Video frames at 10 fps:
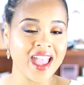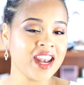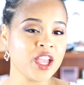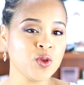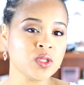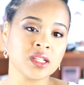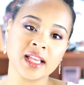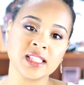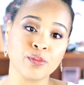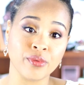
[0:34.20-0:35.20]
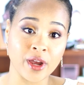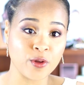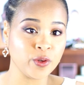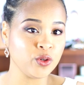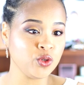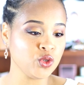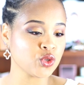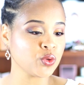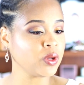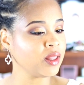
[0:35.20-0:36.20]
And I use a nice brown
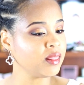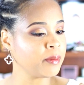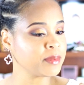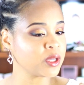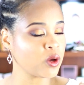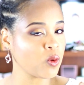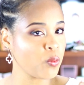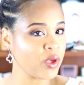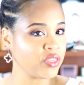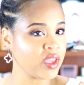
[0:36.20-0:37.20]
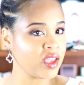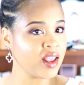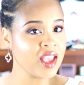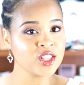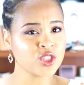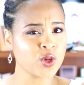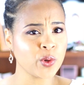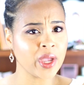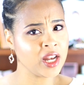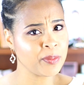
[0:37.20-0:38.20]
neutral lip to go with it.
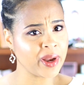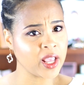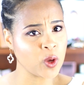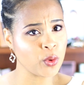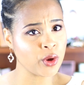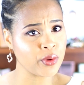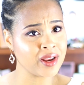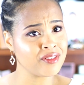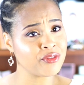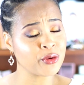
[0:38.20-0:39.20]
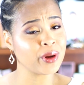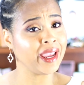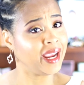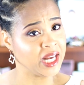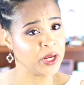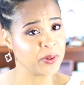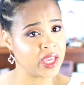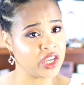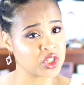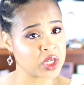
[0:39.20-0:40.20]
So anybody can wear it for any
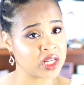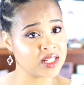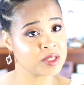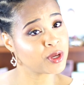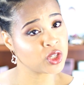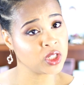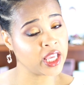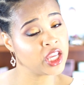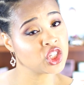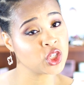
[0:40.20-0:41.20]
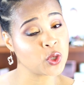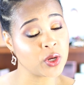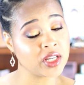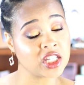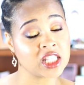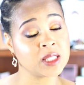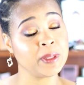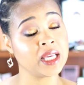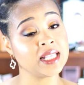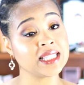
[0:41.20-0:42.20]
occasion, special occasion, or just
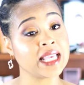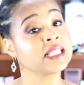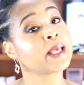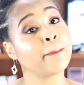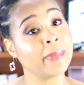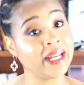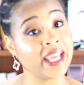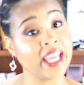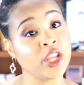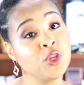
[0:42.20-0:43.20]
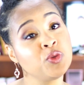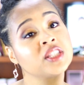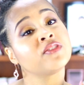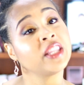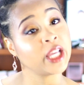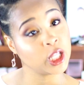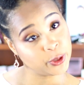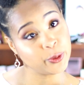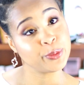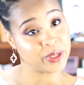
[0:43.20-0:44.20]
because it's Monday and you just feeling a
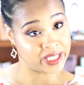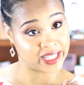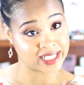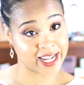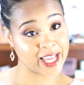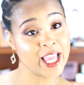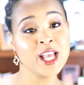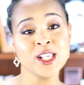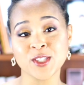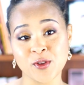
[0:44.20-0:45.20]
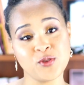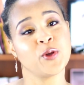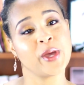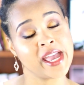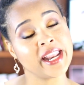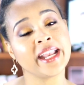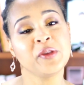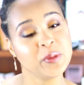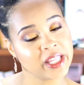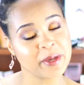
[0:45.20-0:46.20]
little boutique today. So you go ahead and
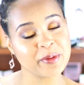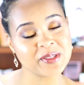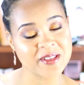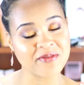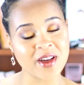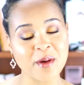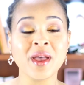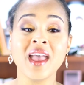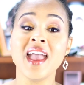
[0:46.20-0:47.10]
you glam yourself up.